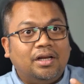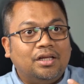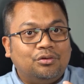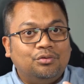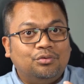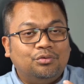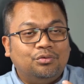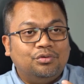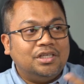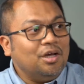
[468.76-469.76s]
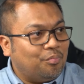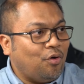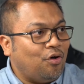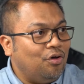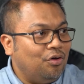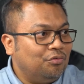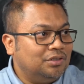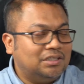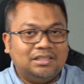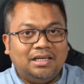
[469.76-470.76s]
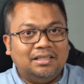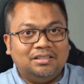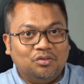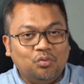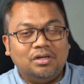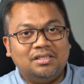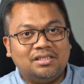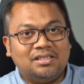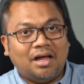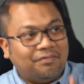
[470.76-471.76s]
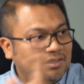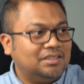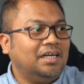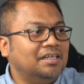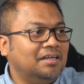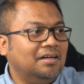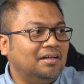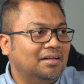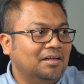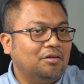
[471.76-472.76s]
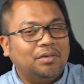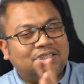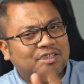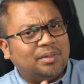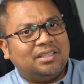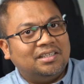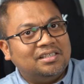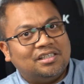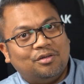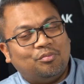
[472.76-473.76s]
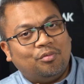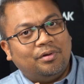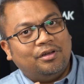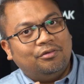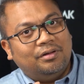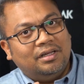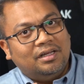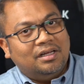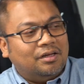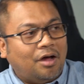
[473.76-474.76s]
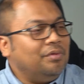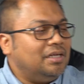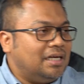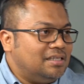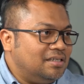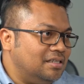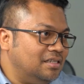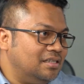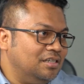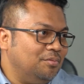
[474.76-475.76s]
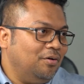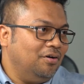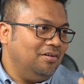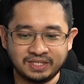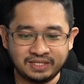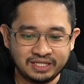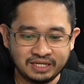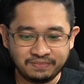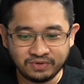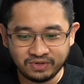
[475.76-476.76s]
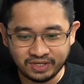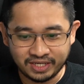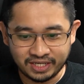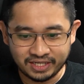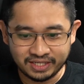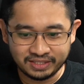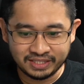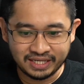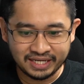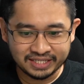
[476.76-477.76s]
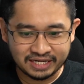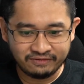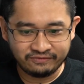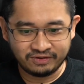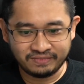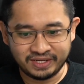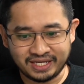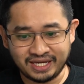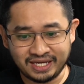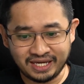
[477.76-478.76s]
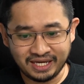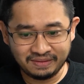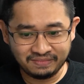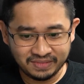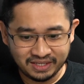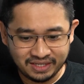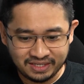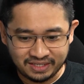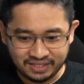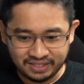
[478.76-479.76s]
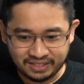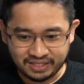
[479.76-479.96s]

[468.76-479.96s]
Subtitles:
that to Singapore, which is like the worst after China. Malaysia's better than Singapore, by the way. How many cases in Singapore? Singapore, the last count from KKM is